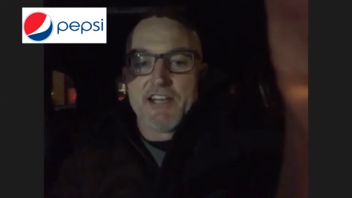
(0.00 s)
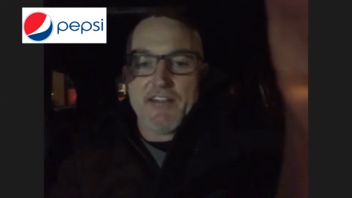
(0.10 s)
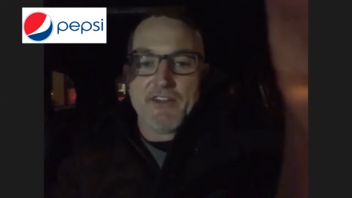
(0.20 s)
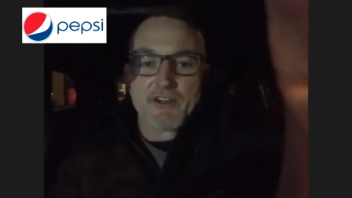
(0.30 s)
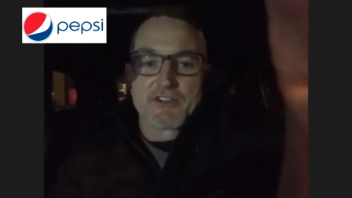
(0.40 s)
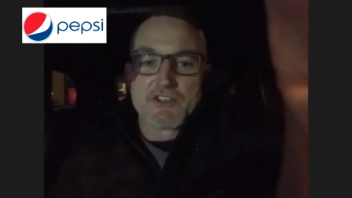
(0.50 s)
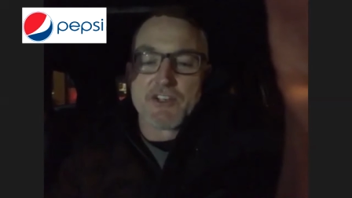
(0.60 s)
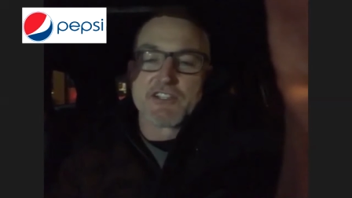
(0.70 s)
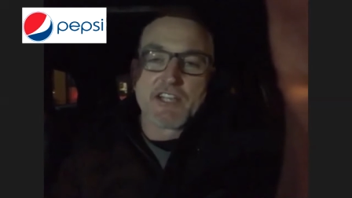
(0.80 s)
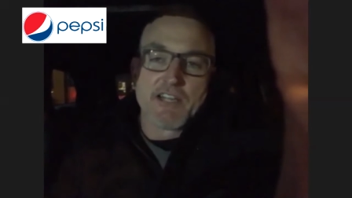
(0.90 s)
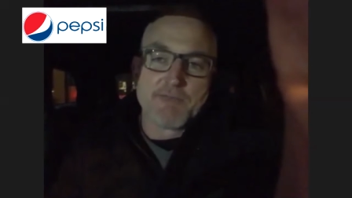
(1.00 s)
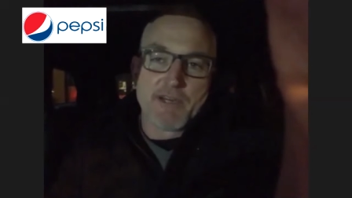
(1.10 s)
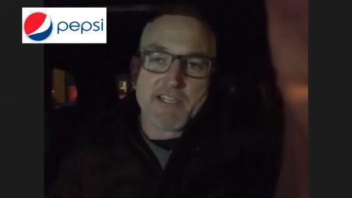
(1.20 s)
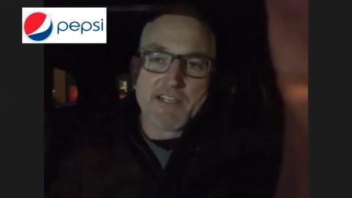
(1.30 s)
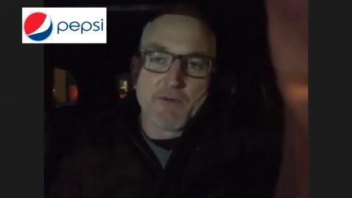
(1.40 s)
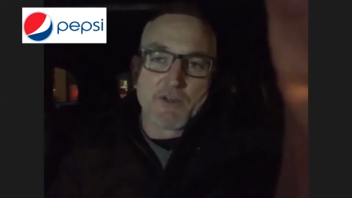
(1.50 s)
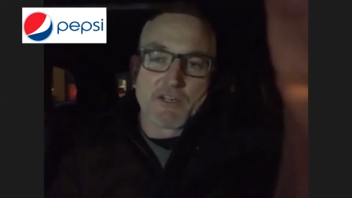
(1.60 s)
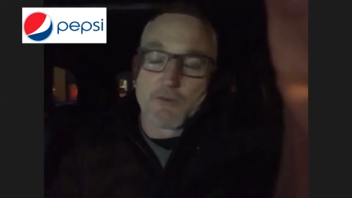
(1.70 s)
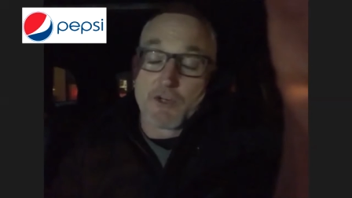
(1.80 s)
and they're as good as anybody that we're,